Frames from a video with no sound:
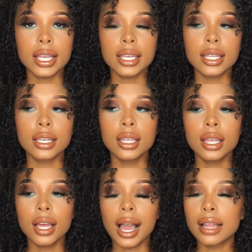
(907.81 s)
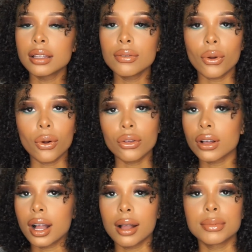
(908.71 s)
And I love all
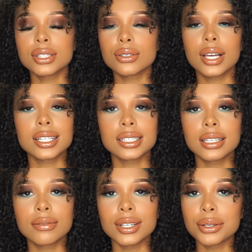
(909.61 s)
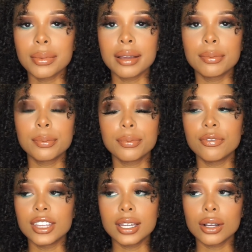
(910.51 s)
the comments you guys leave under my
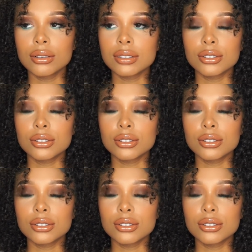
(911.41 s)
videos.